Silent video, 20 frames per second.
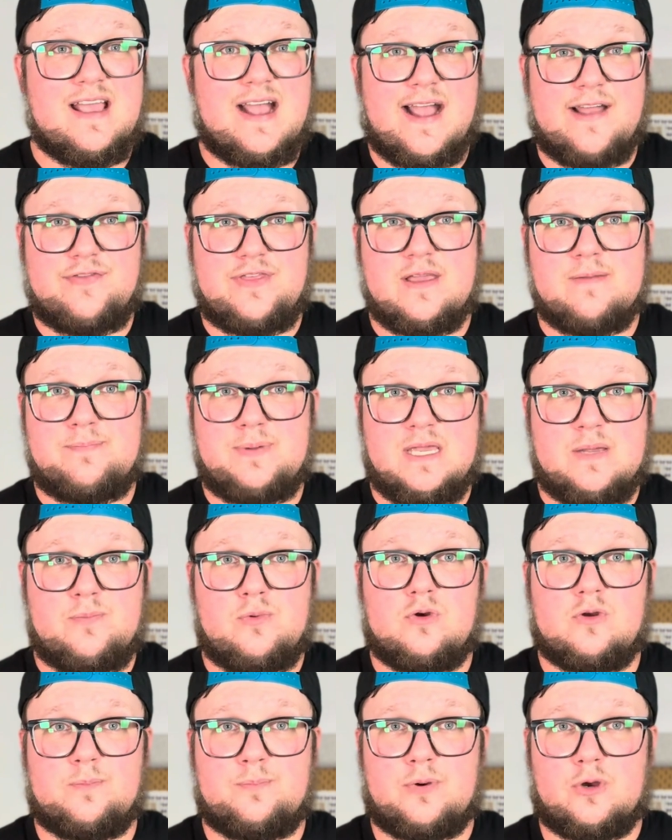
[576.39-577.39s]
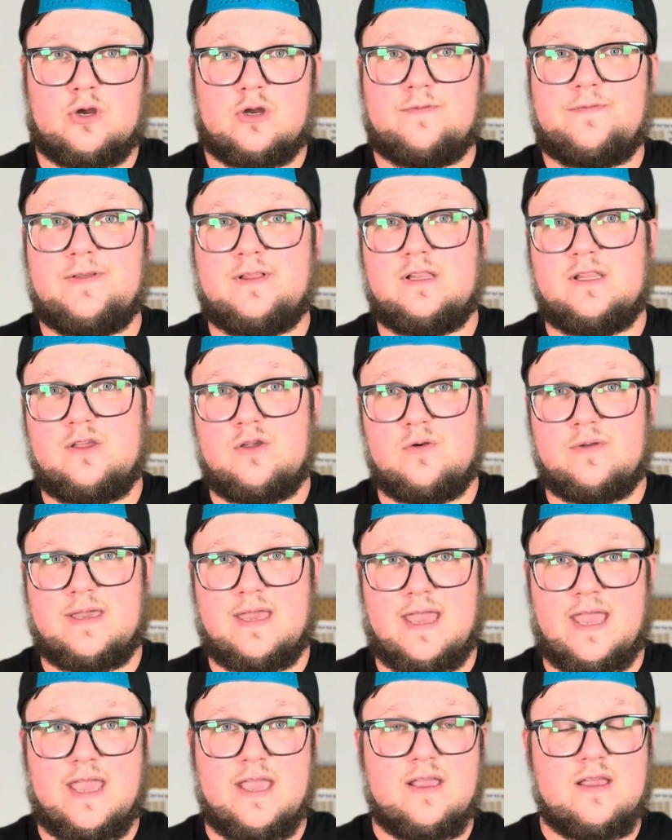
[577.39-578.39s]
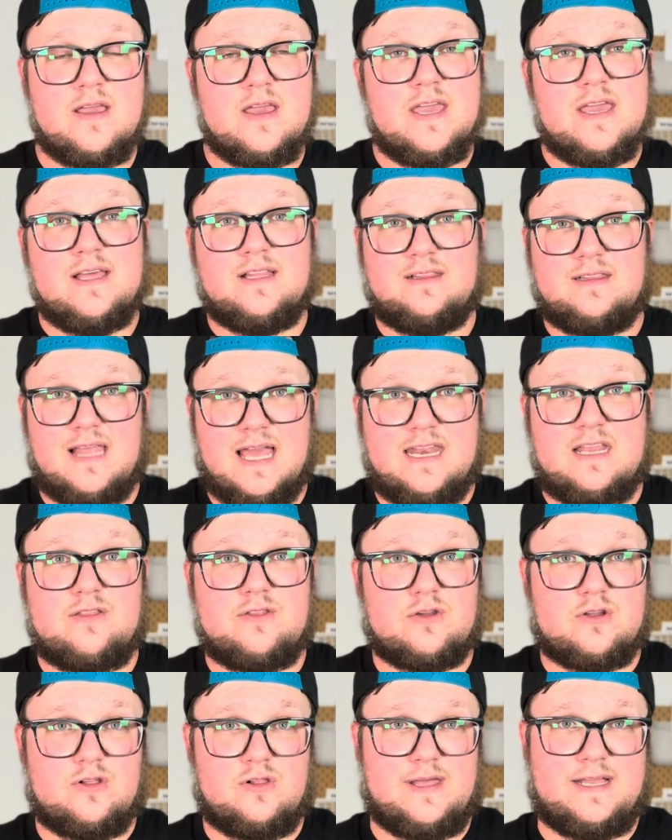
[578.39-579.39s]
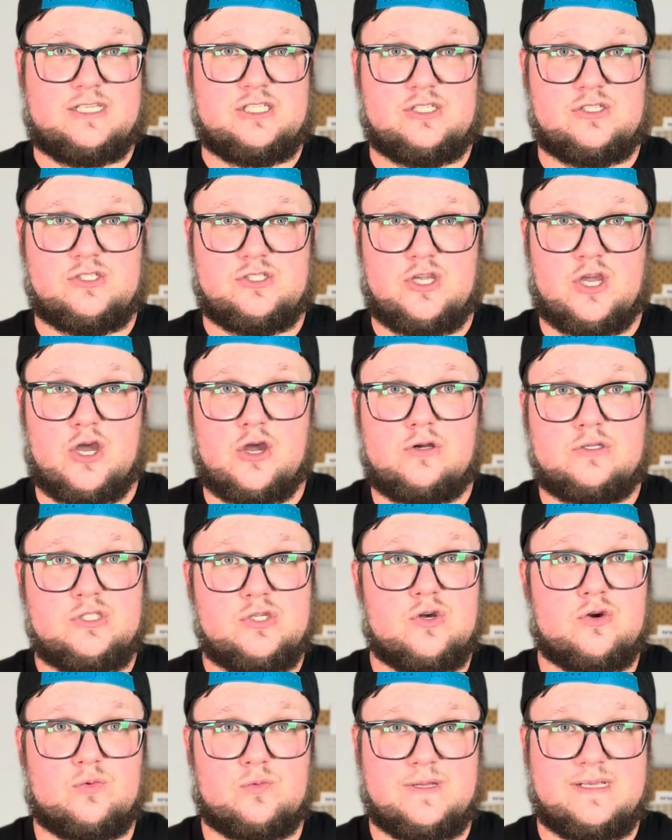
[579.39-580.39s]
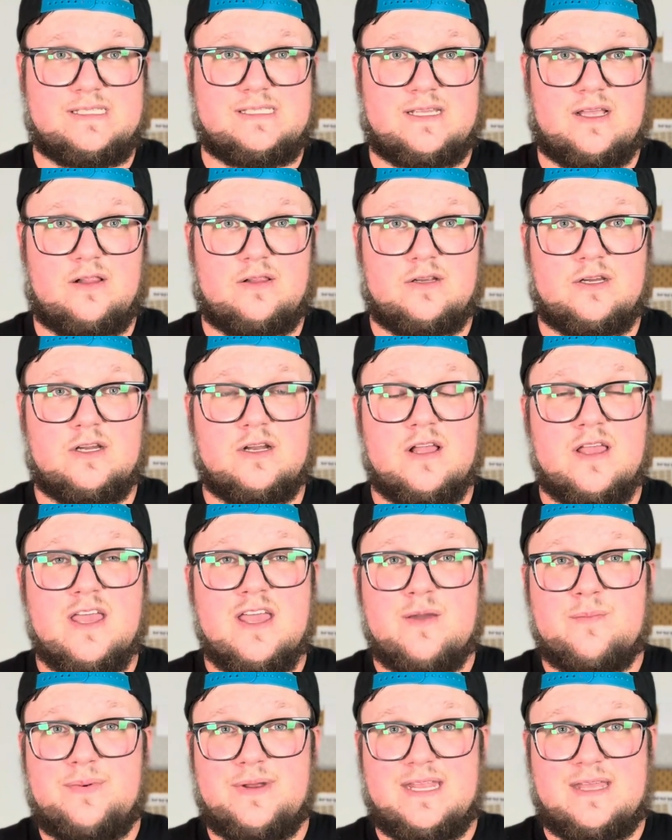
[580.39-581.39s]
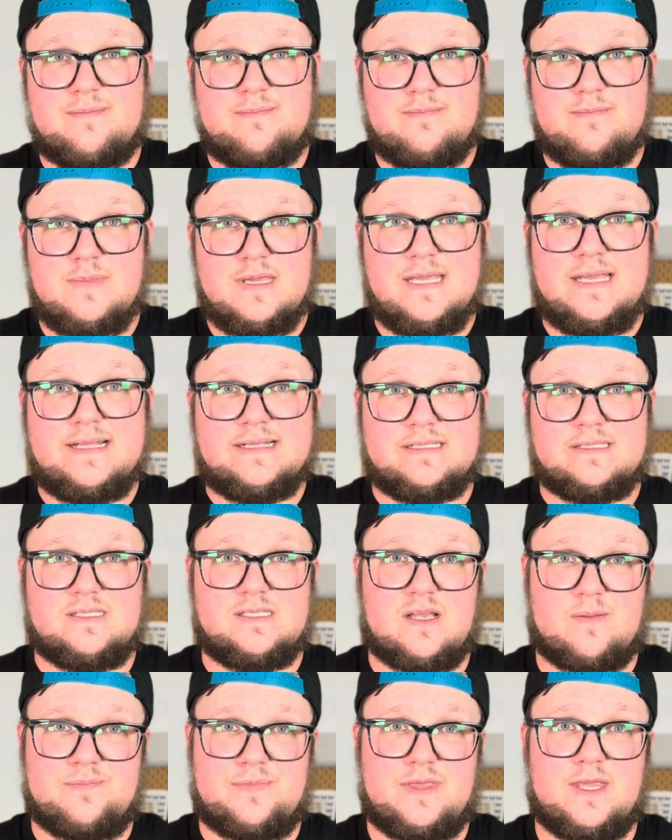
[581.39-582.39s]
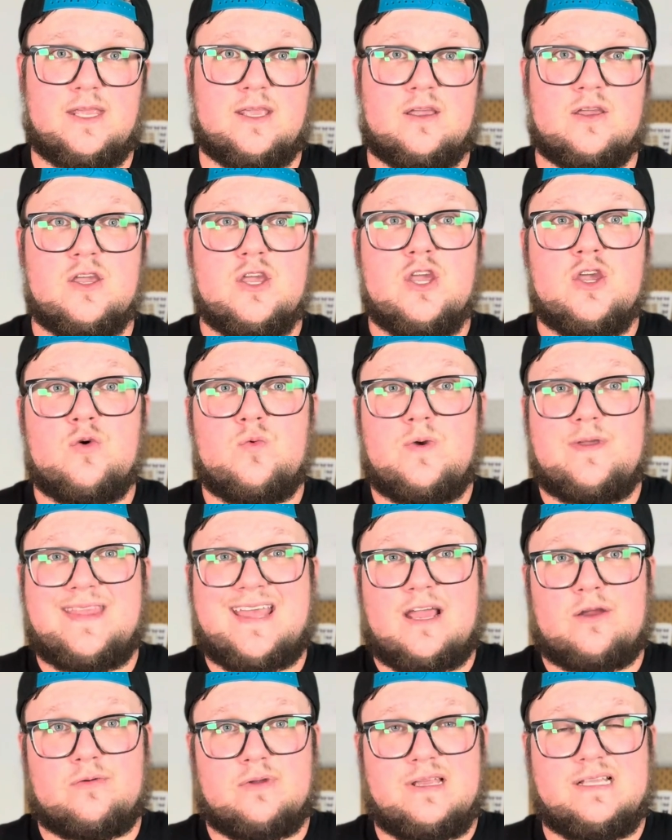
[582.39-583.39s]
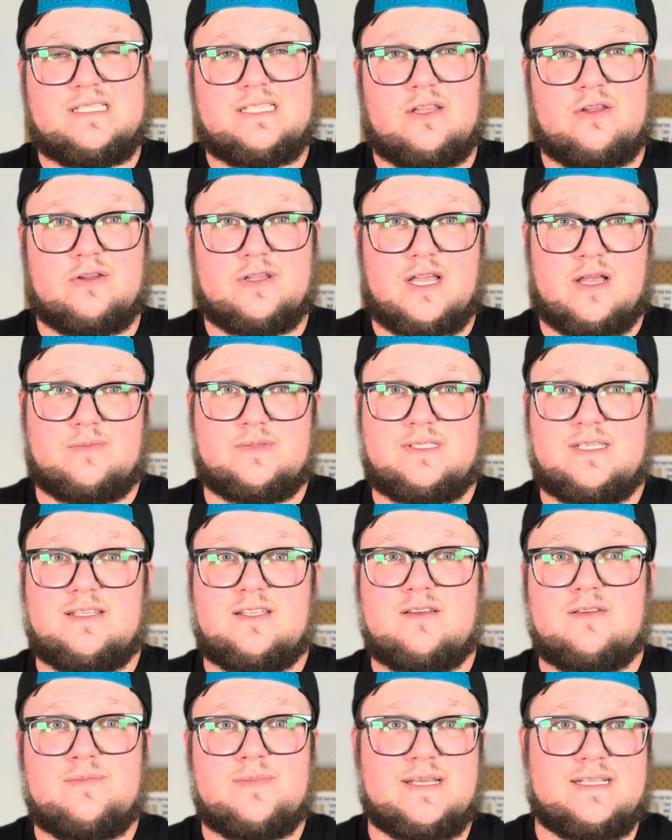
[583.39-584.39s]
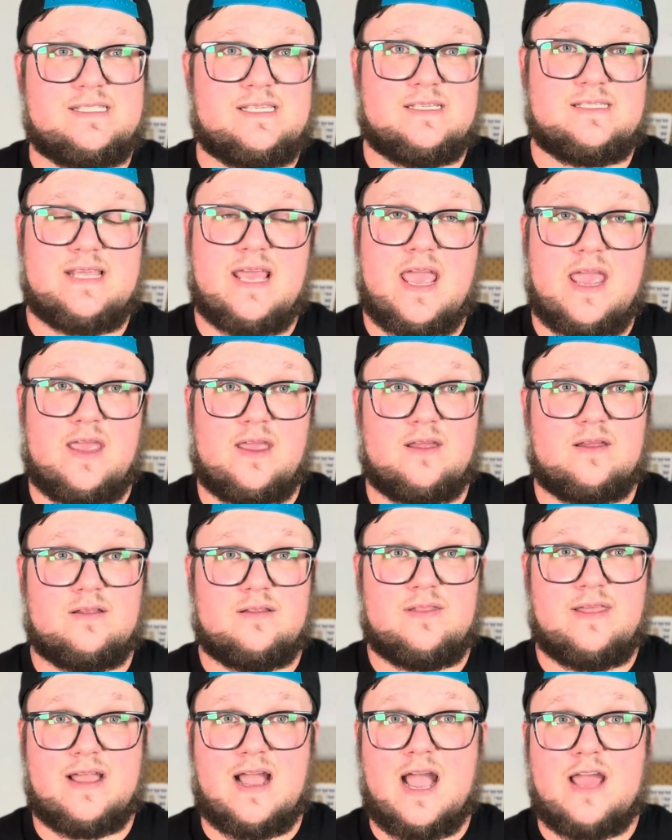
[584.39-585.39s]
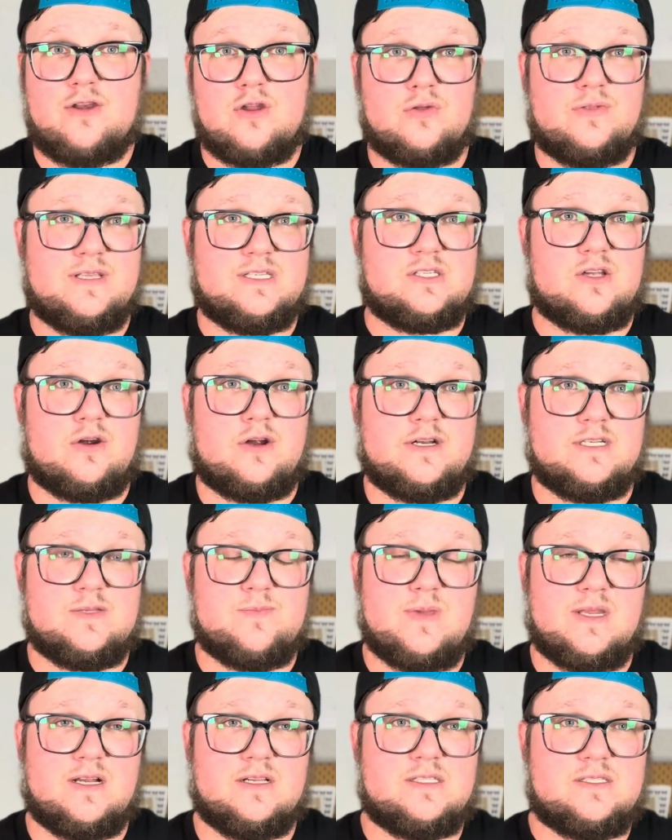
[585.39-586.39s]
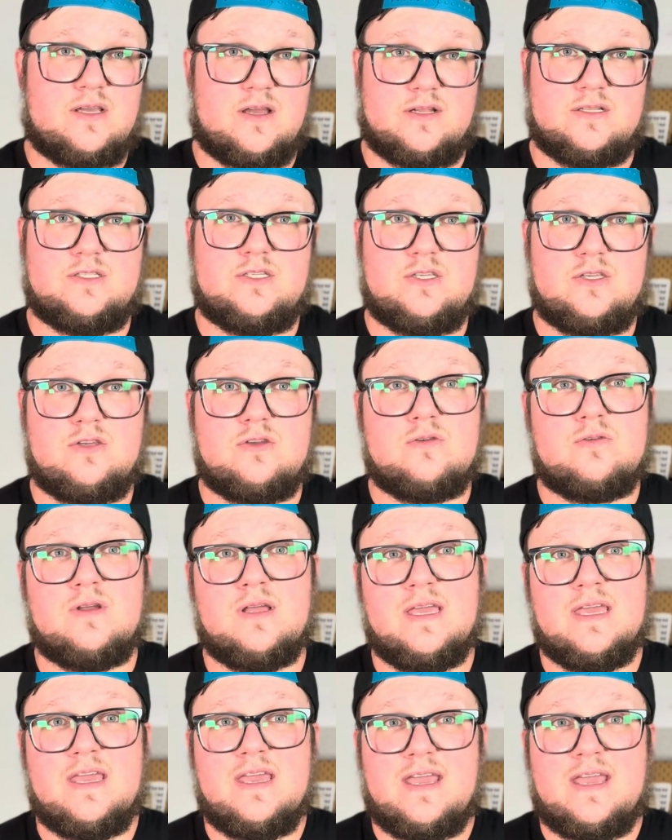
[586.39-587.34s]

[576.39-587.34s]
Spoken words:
I think people are perfectly okay letting their collections go to a reseller, but it means something when that reseller comes to them and says, hey, like, I know these cards mean a ton to you.